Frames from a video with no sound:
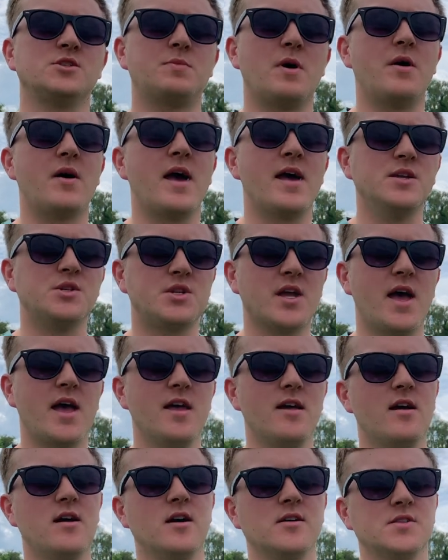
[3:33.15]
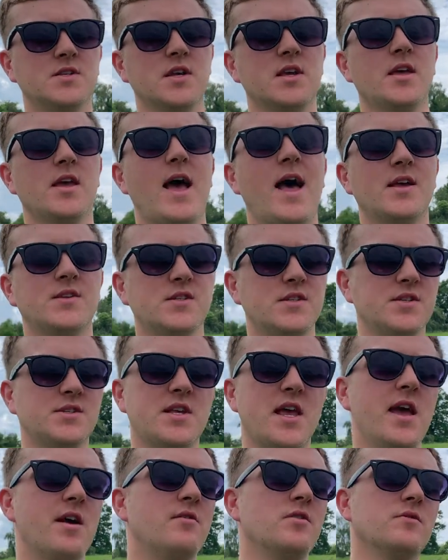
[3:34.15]
Spelled H-A-R-T.
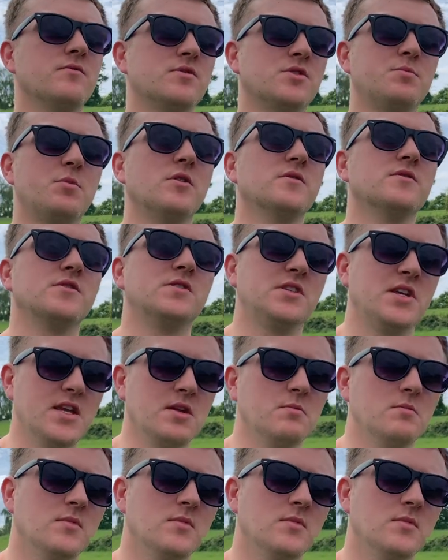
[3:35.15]
Hazardous Area Response Team.